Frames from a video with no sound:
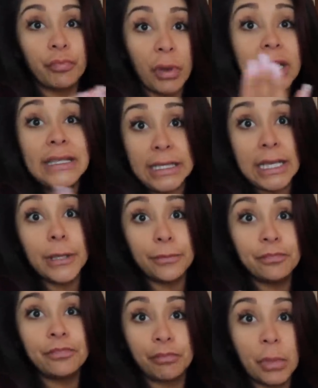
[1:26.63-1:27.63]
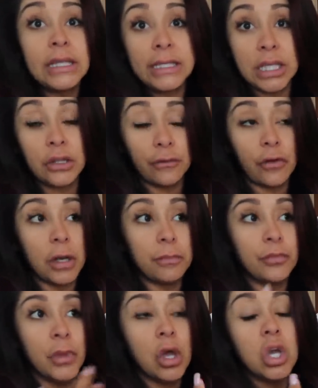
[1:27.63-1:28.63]
my seat, my seat in the
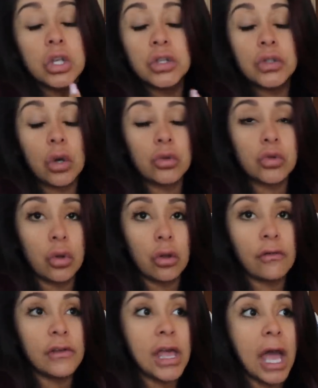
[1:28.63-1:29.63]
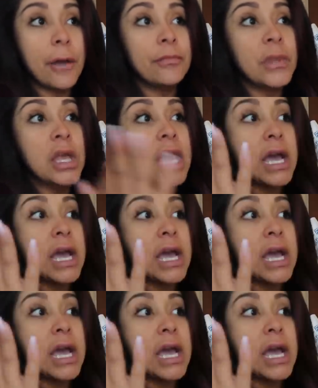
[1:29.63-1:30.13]
front, soaked all over that.